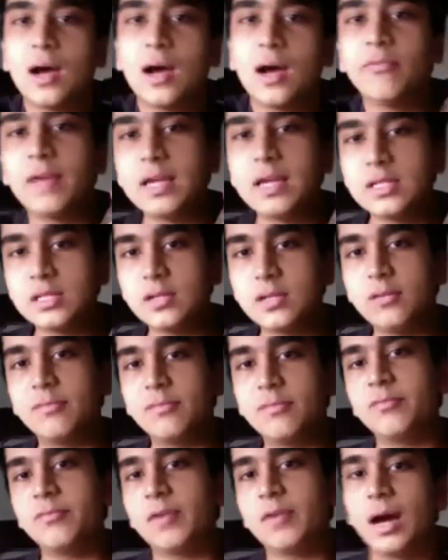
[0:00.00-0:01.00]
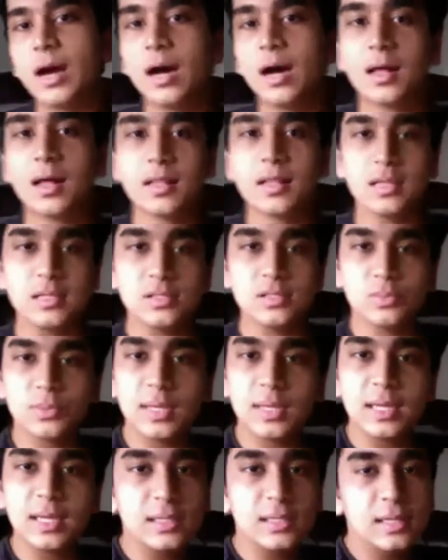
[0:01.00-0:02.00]
Vaishnav, this
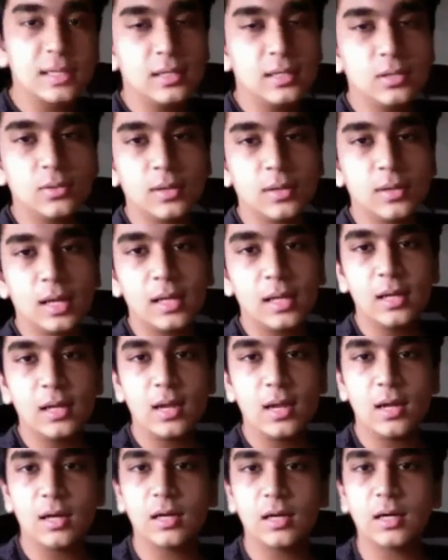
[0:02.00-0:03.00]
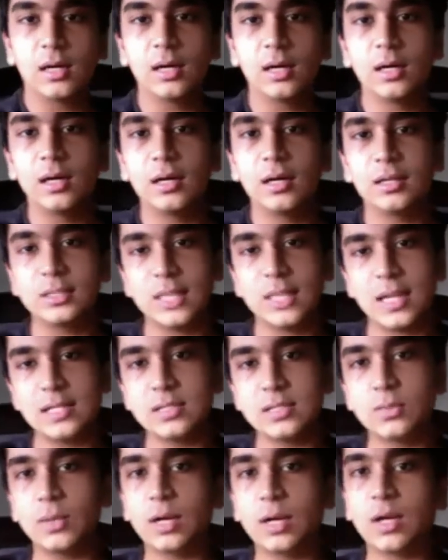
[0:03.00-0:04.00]
week did you get a chance
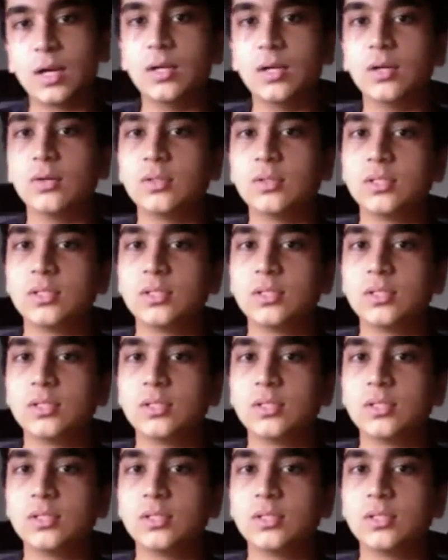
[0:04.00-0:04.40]
to work on Ode to